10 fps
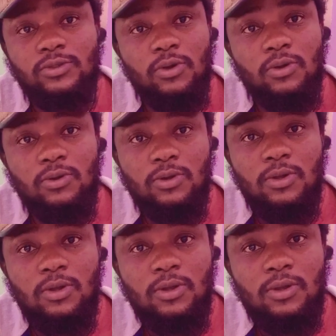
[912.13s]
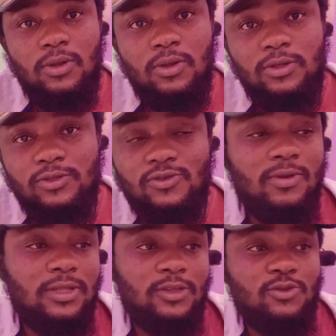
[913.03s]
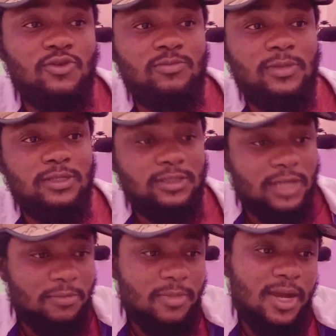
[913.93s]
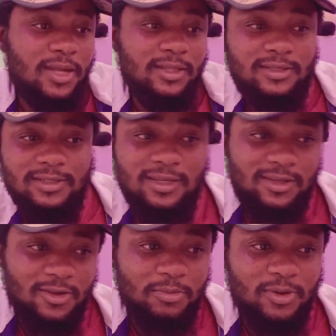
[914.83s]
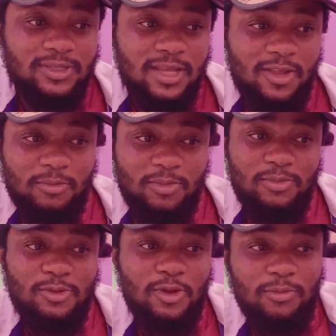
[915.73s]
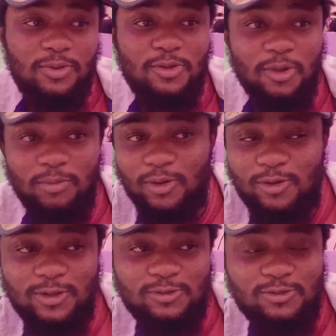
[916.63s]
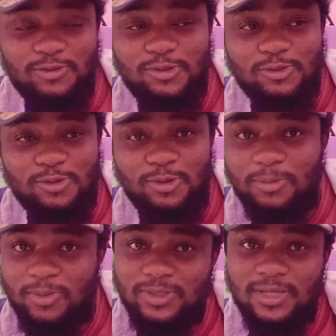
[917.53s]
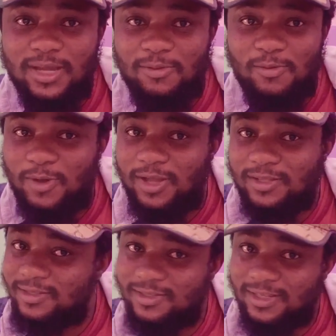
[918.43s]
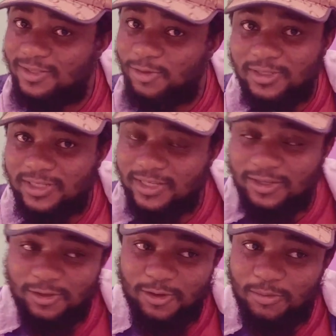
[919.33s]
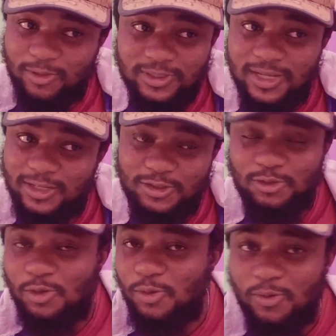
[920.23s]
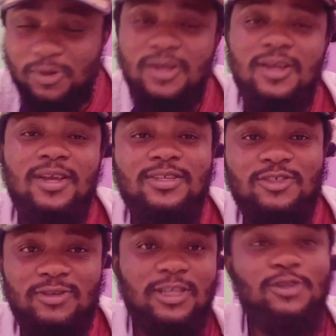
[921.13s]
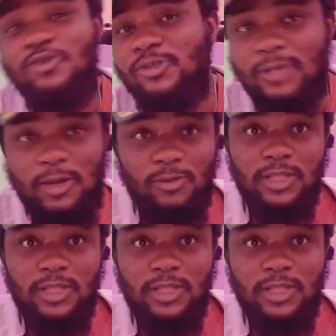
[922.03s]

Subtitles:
Someone that told me, chairman, see your boss are your blockers go so show. Your boss are one, they don't, your boss are the show. Someone that told me, I was like, ah, really?